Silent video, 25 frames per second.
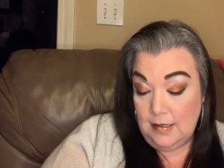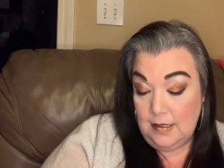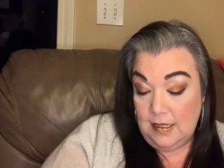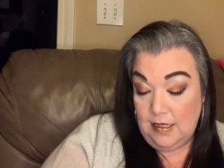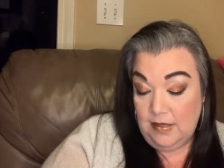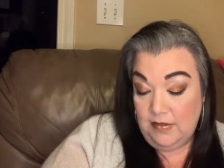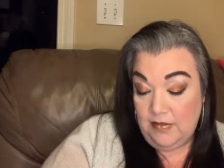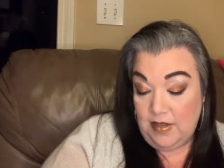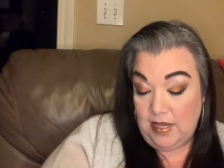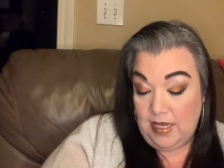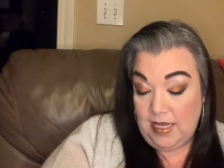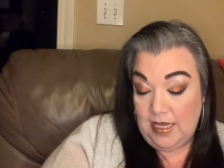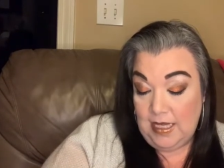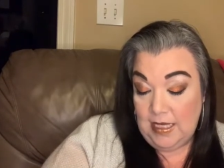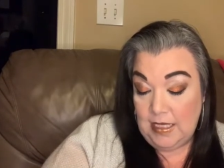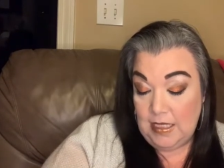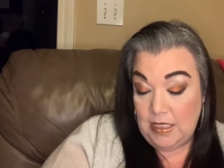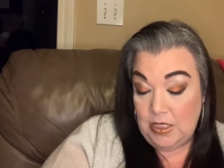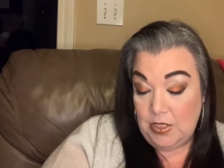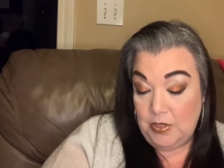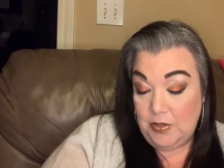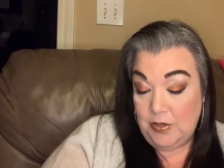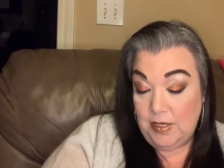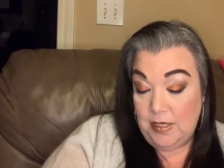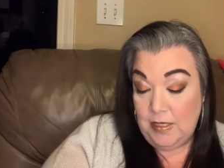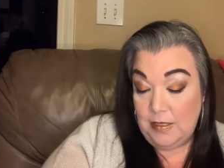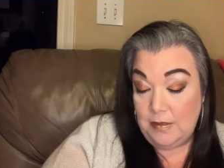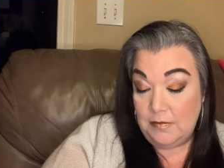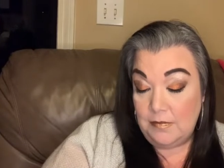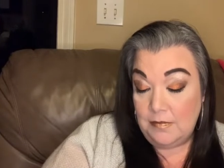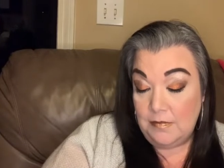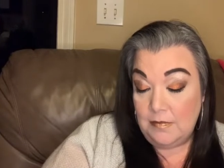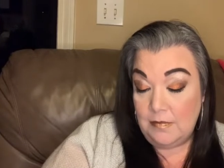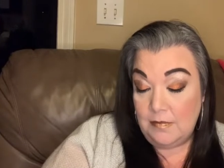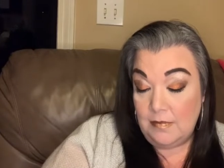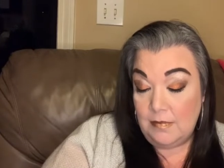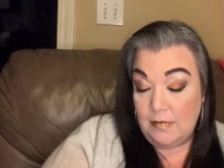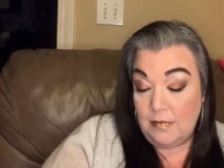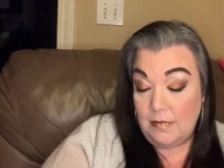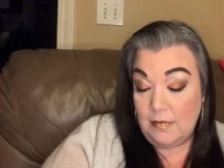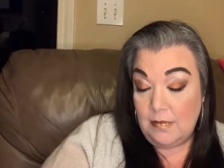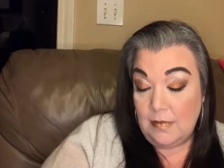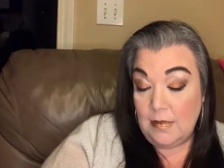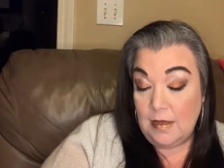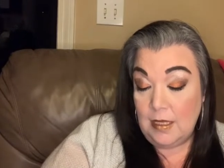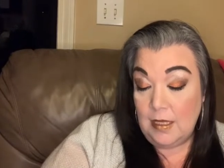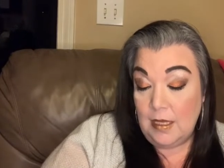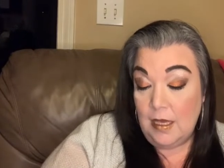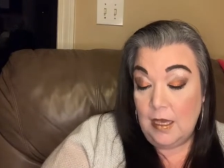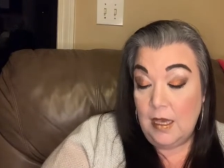if I can get to it,
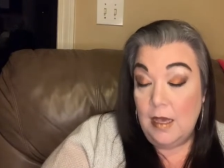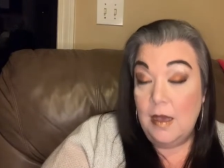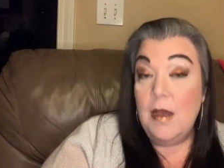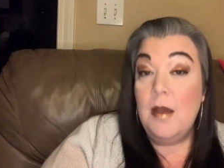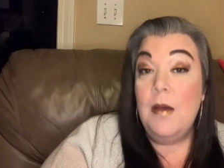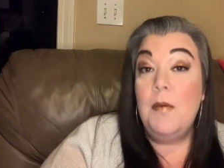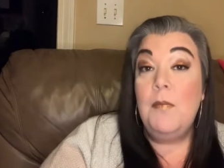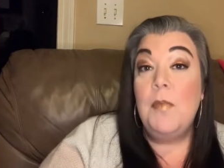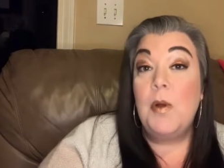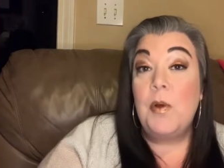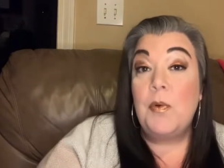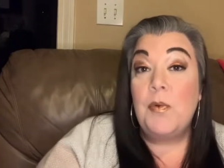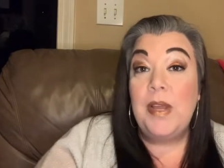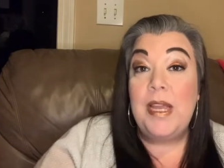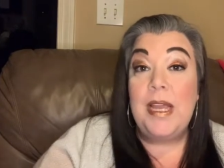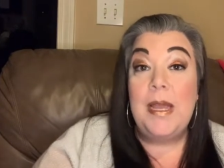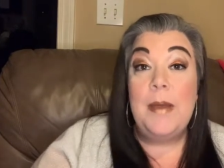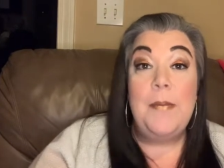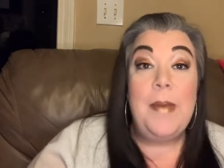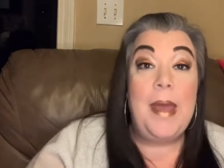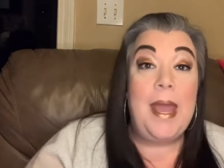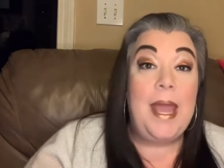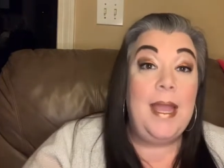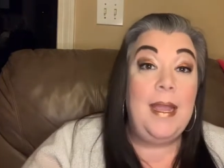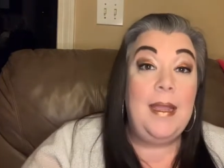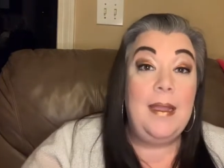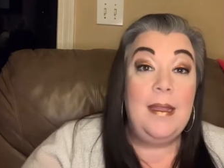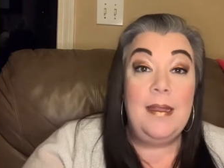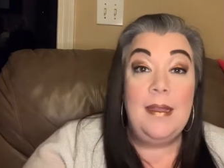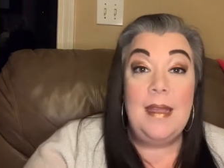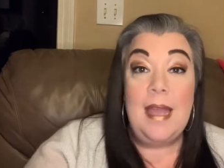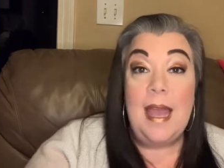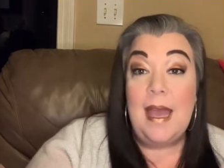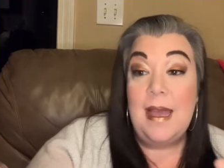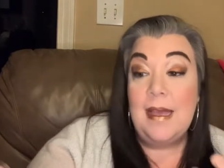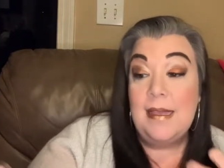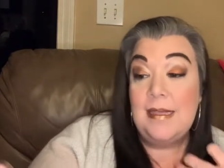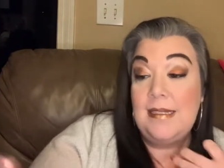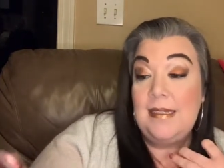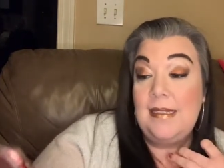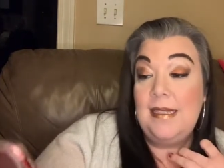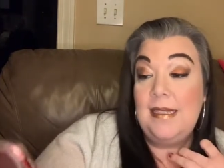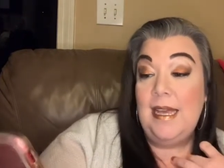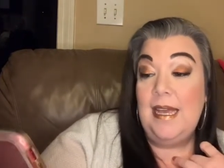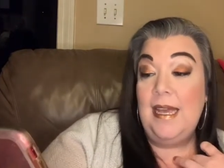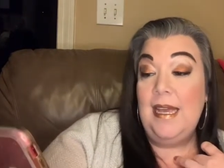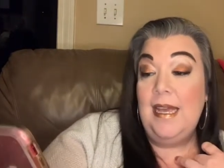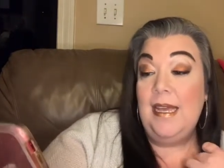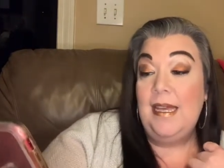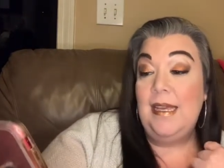Maria May
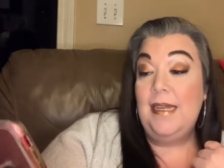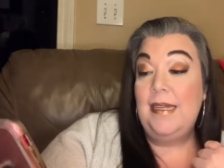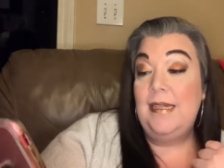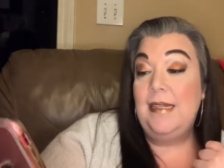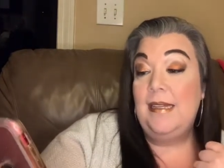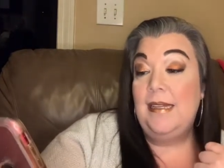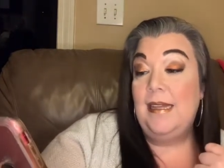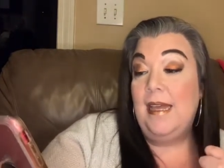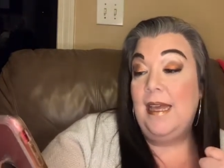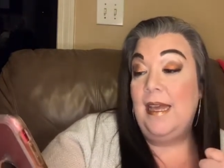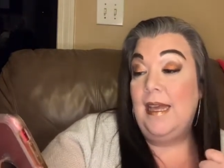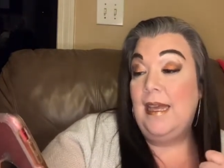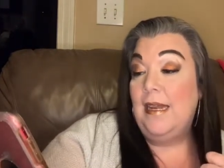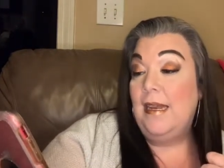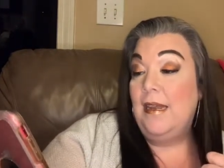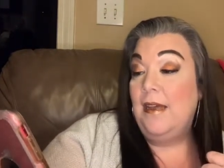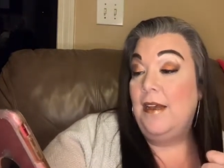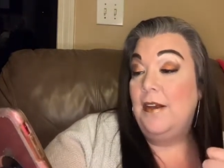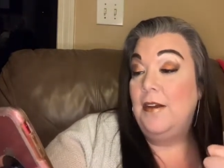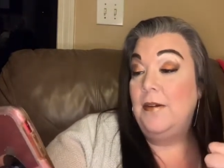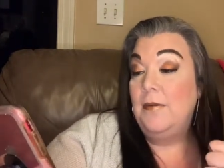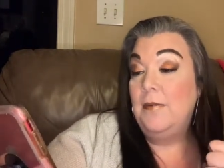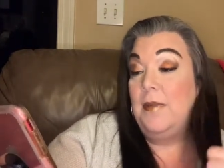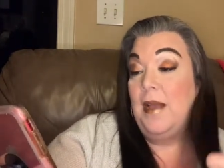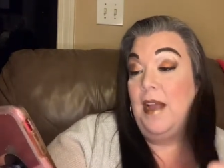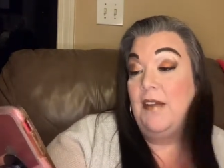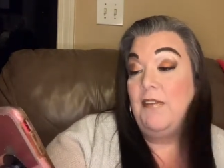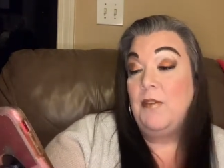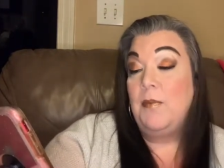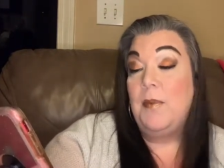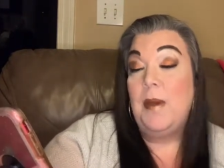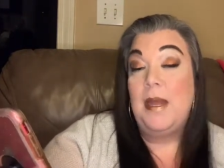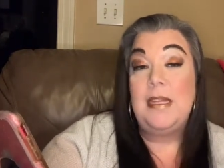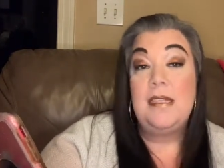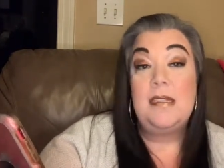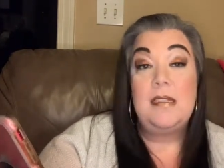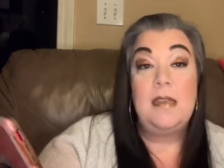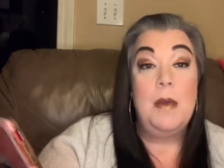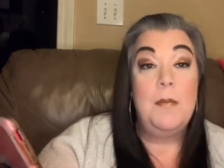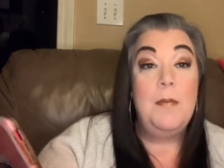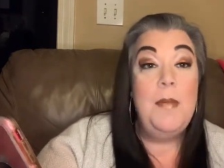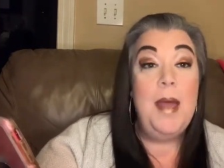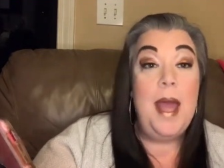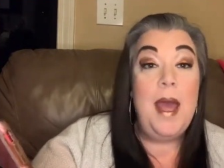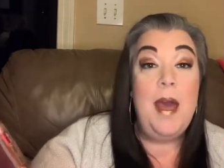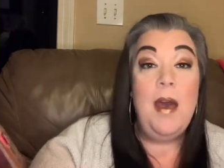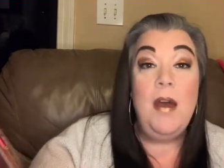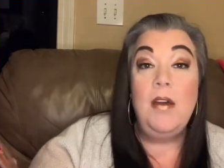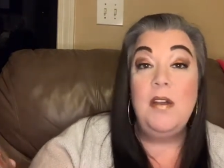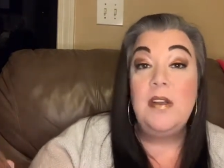said that um, everybody's come
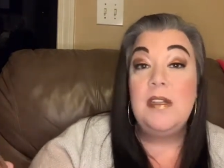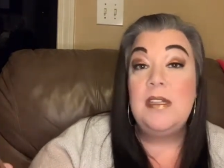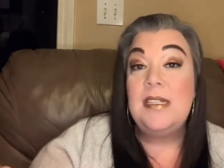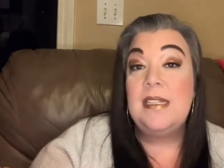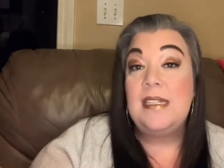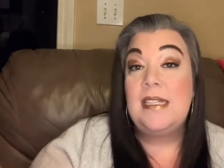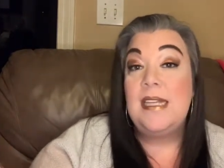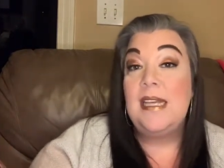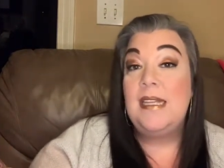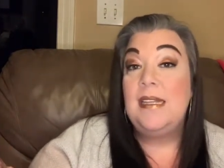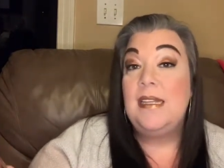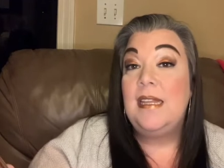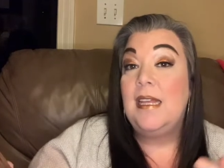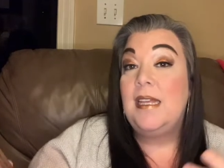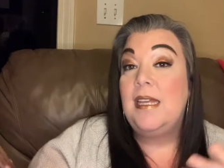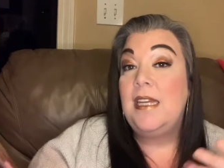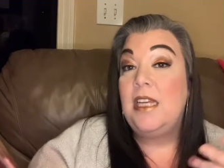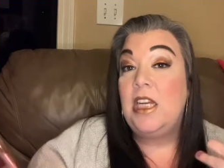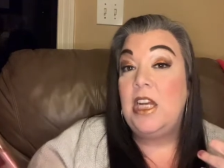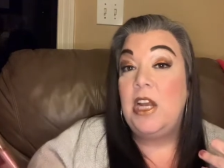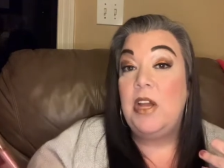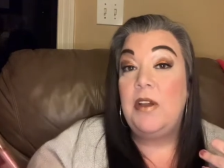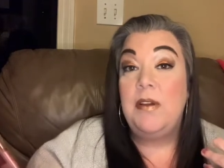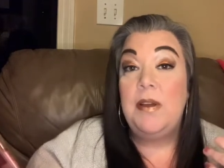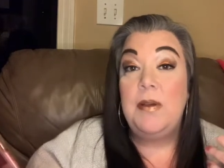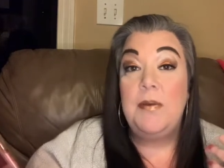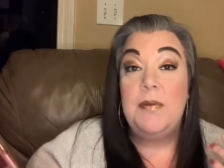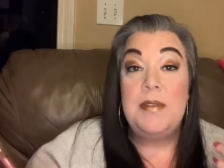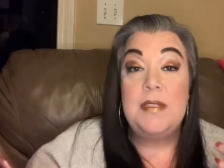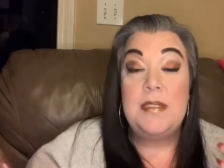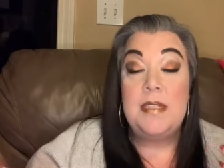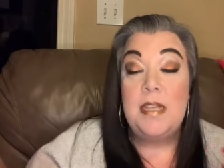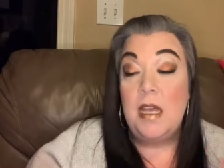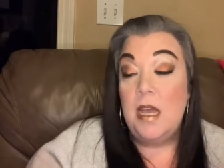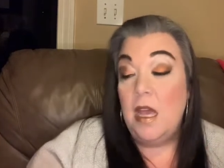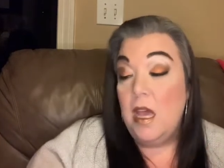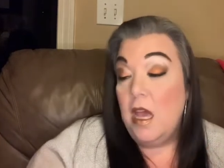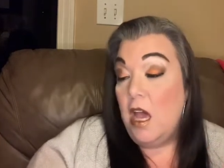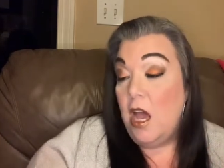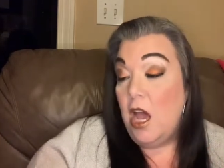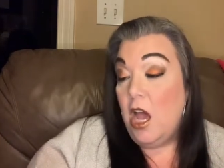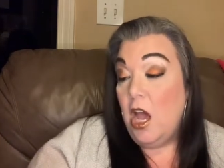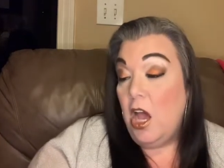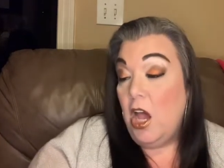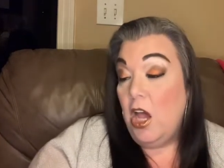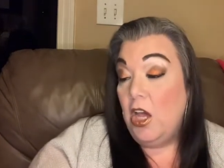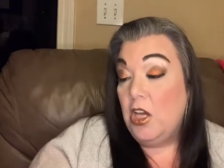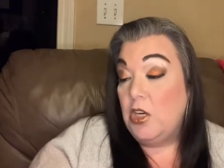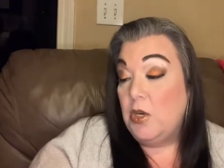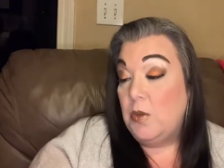out and said that, you know, it was
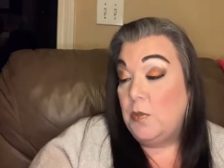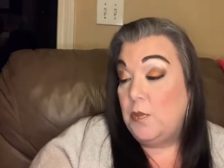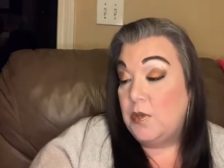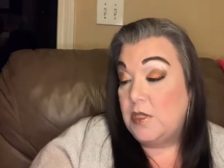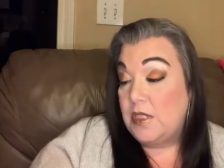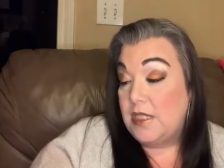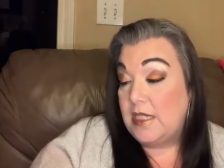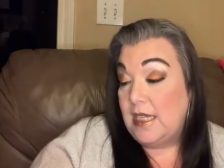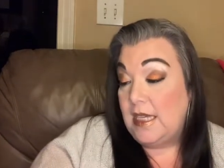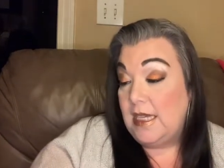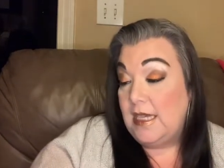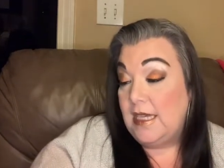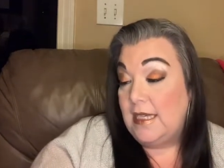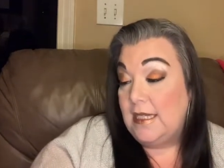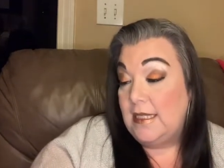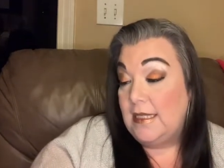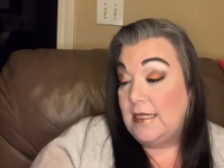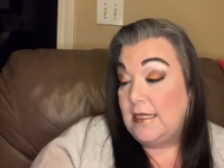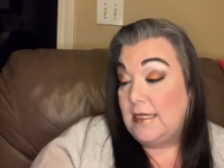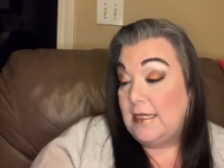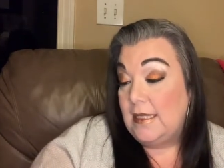100%